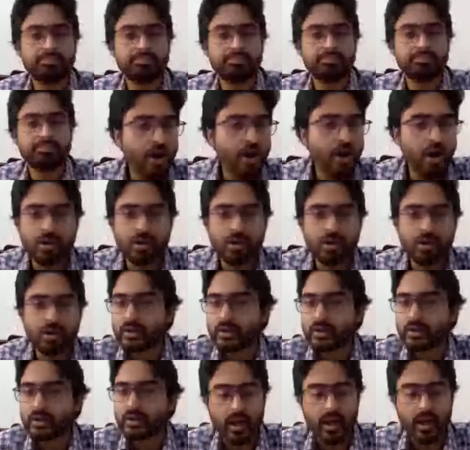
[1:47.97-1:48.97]
not more
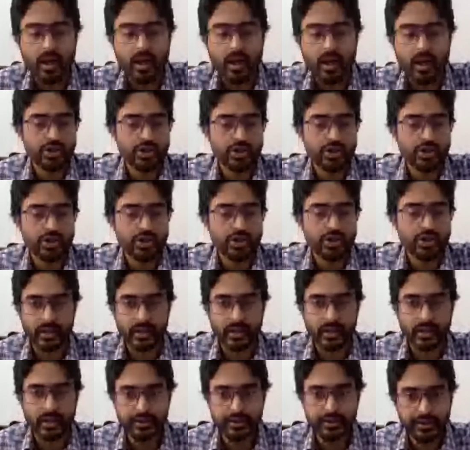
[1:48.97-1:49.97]
than an hour, inshallah,
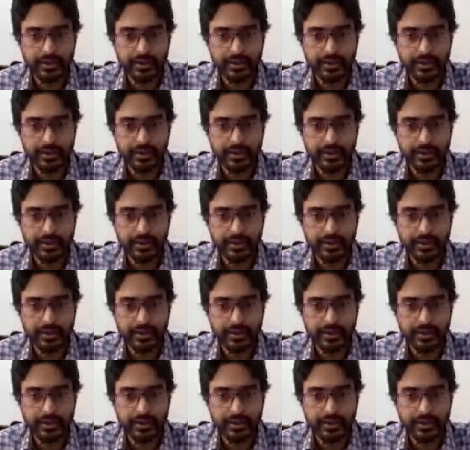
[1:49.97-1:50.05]
today.